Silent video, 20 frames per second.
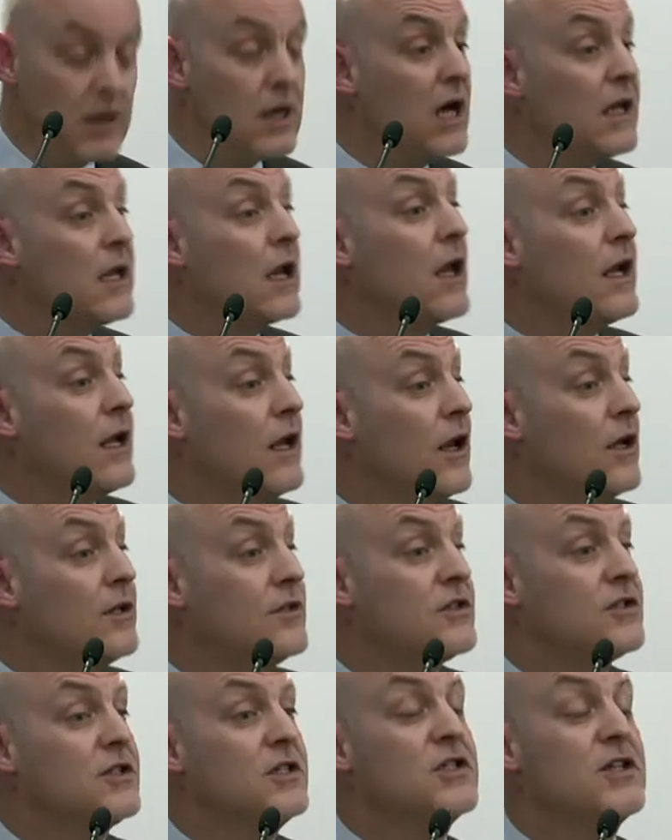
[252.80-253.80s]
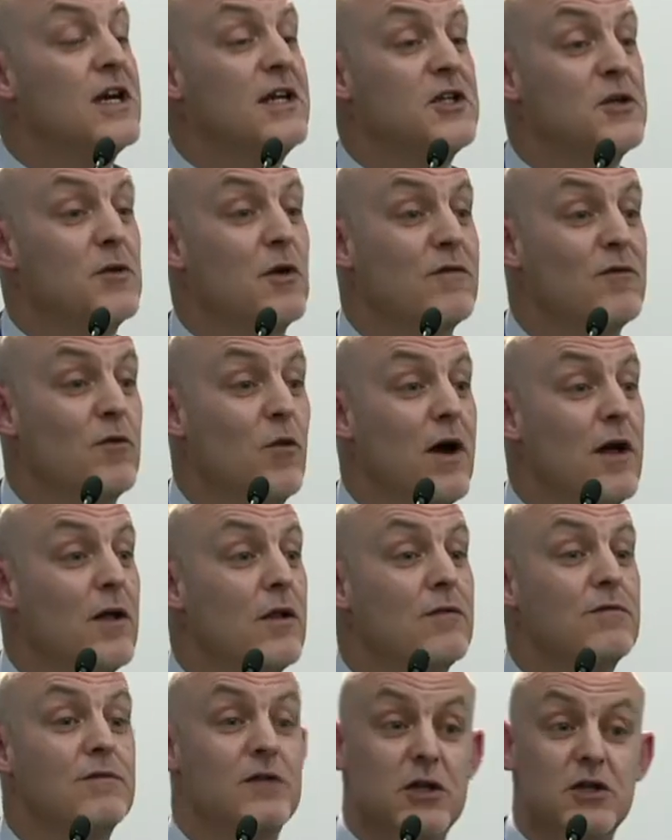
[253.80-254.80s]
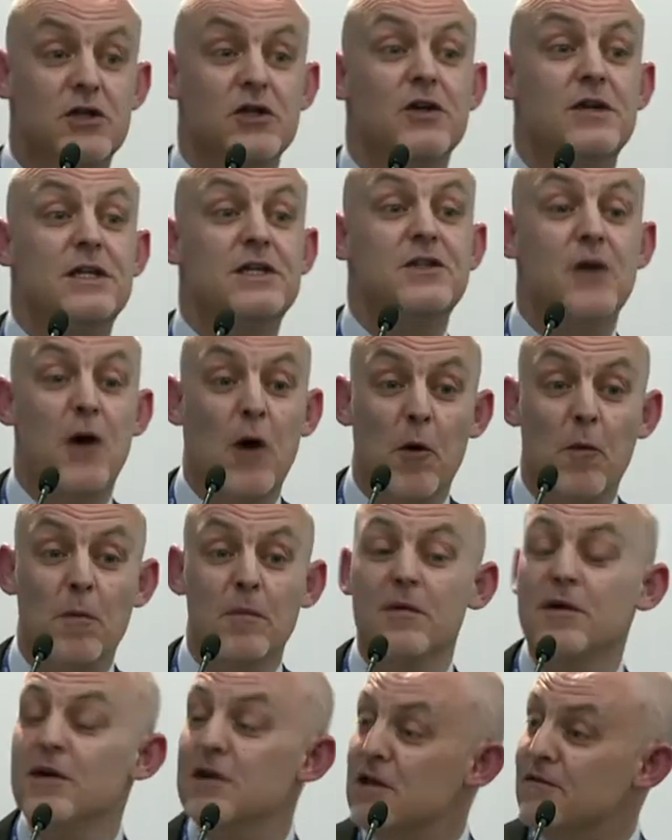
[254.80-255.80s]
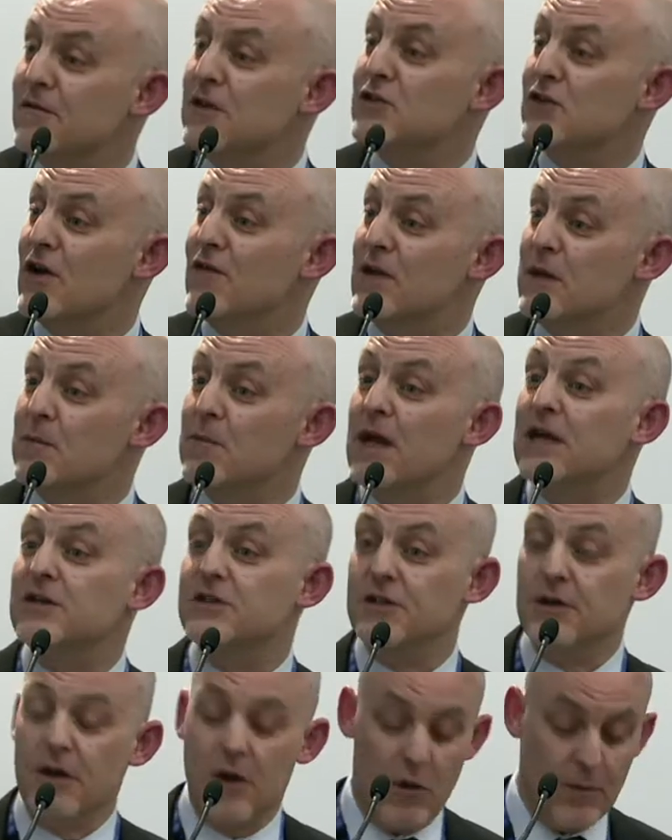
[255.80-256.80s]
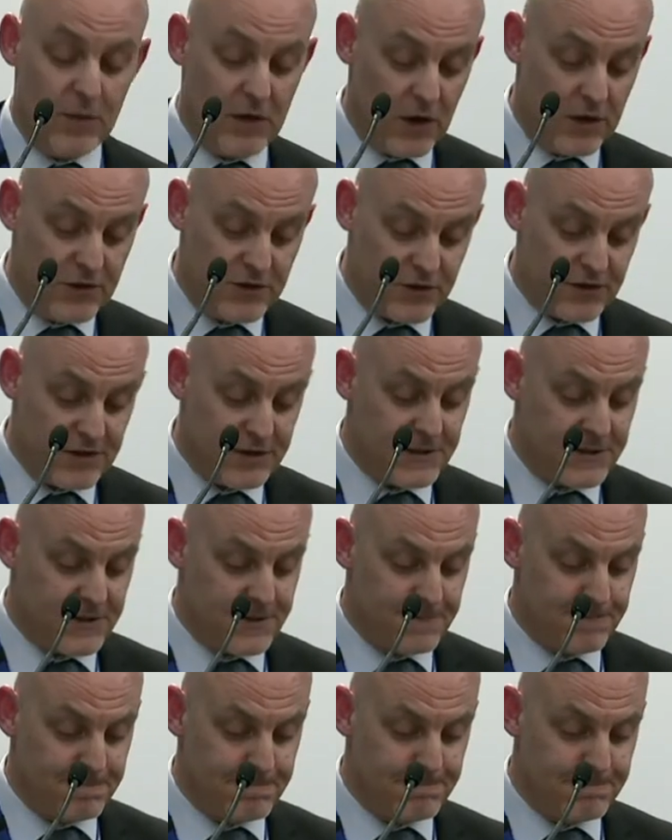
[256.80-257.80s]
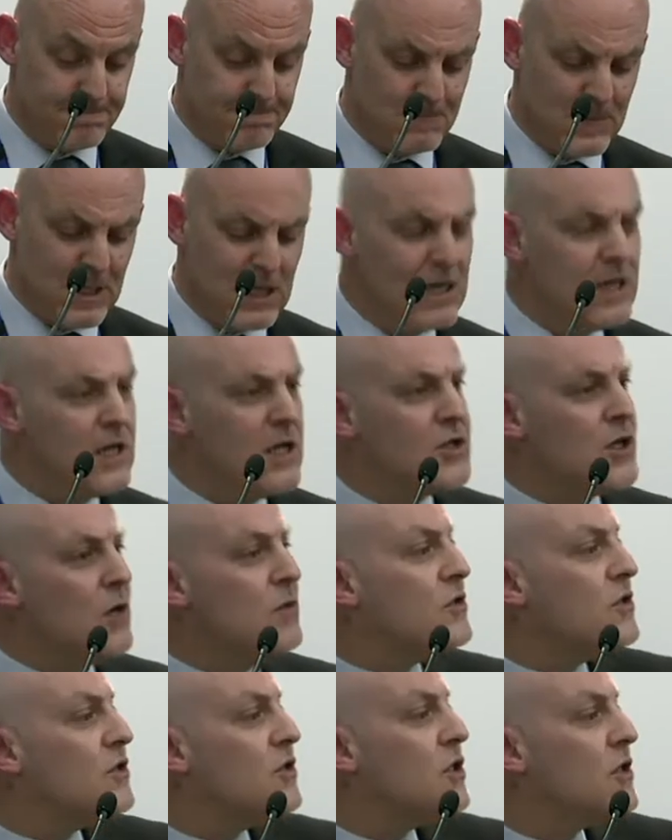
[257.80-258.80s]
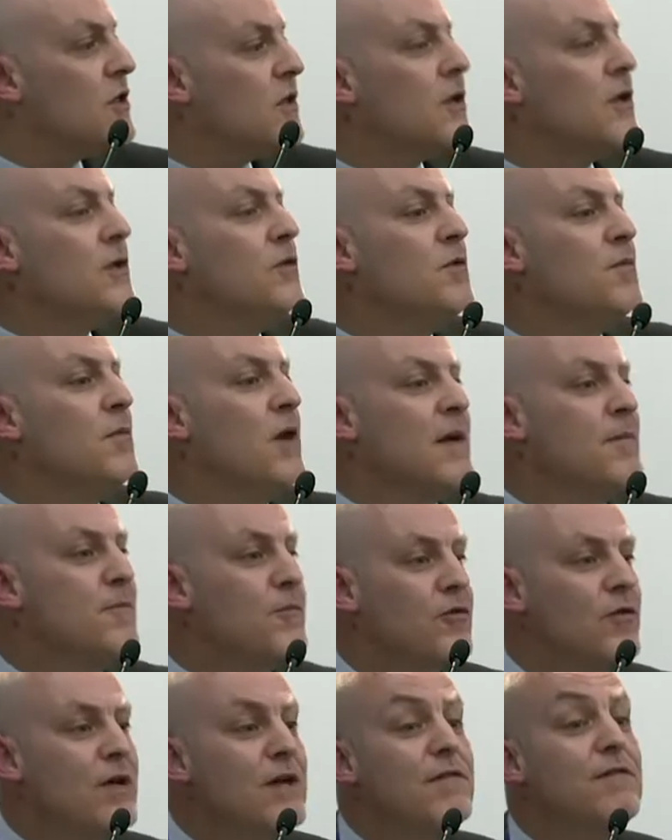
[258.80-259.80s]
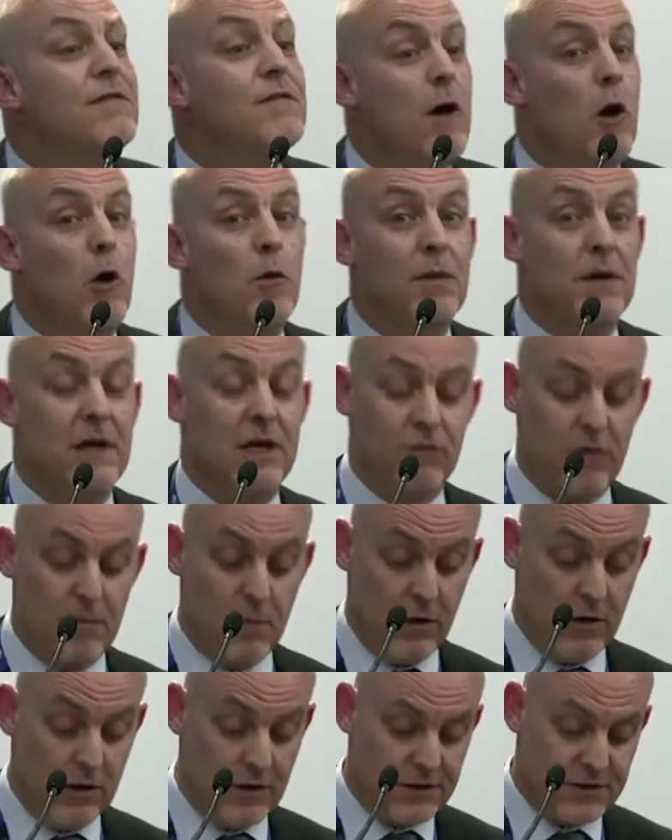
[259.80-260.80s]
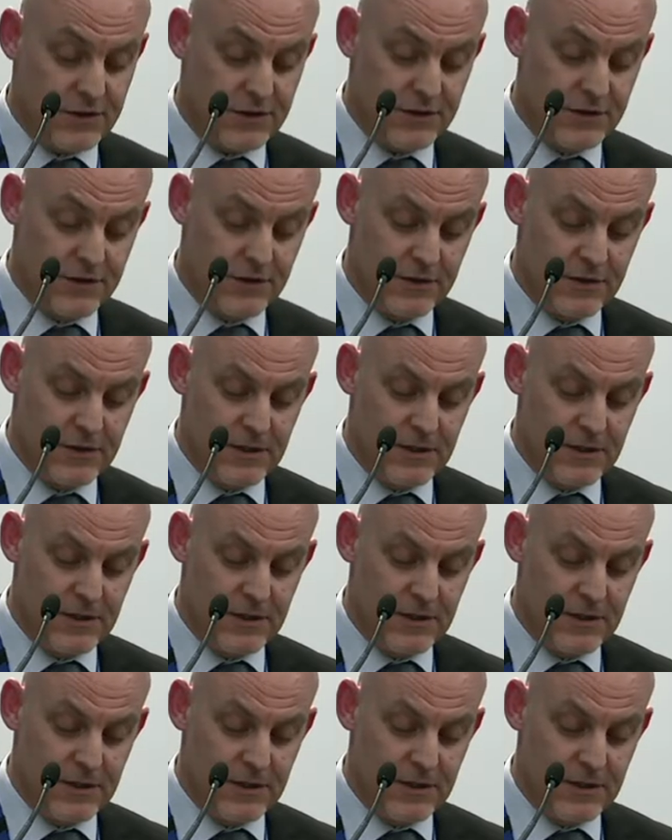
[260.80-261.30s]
and a light lunch to send you off well for your journeys home if you're traveling back to your home countries. So, to conclude my brief opening remarks,